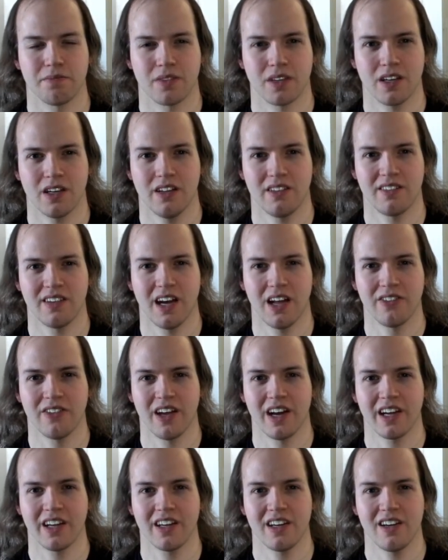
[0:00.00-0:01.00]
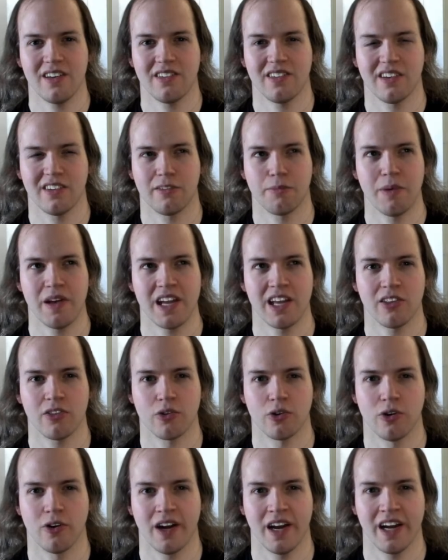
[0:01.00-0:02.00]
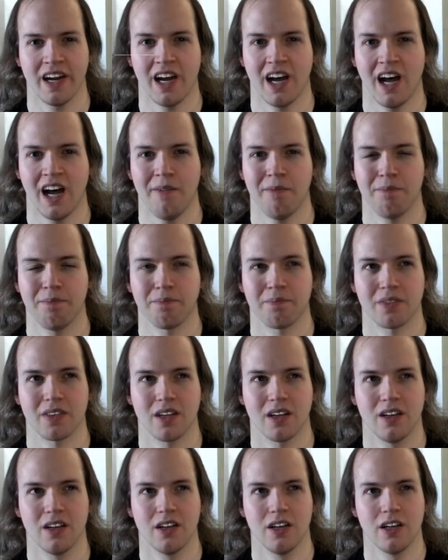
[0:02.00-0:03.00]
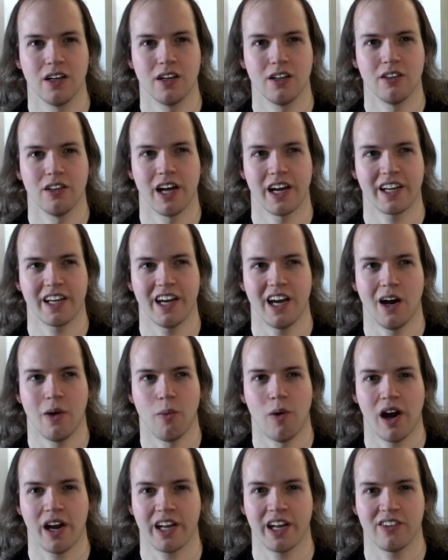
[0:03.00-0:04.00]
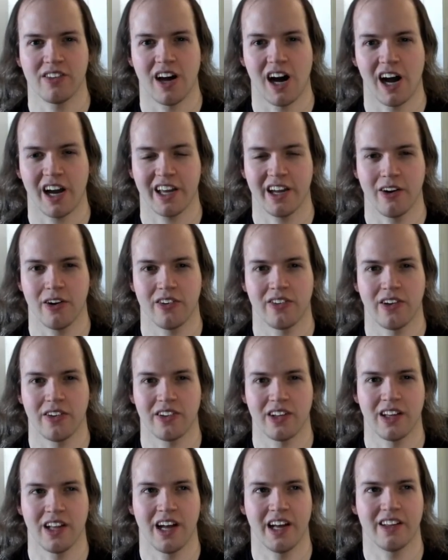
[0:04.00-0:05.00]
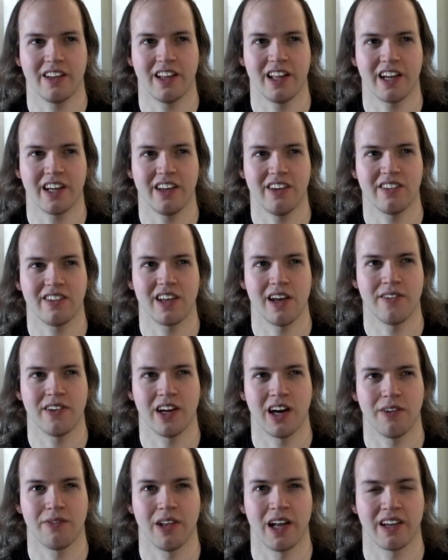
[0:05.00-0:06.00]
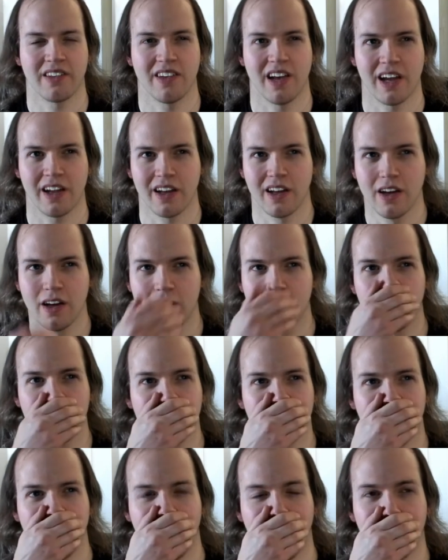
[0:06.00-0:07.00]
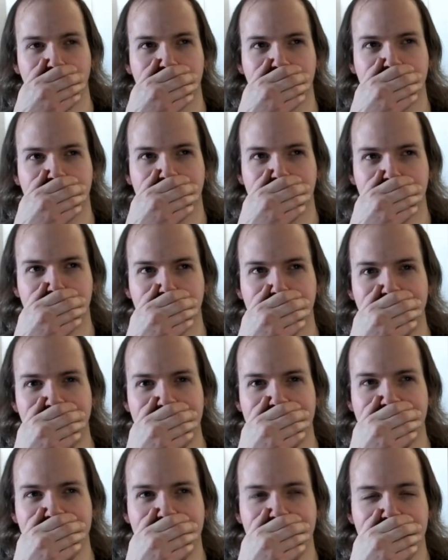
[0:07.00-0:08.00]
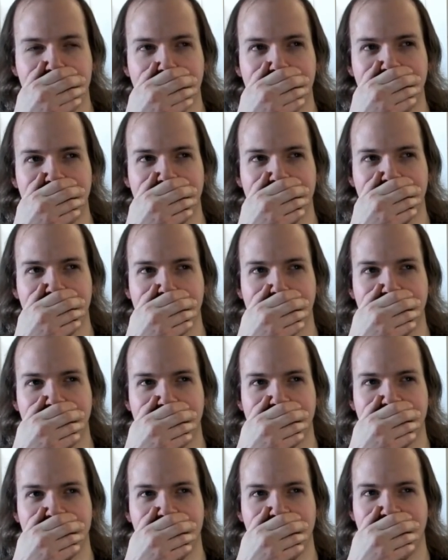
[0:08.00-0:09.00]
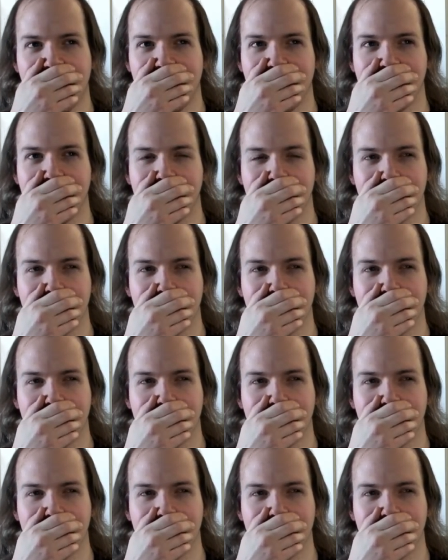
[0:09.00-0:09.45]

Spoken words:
it sounds like he's speaking through a walkie-talkie or something like he's giving off saying, "Mayday, mayday, mayday,"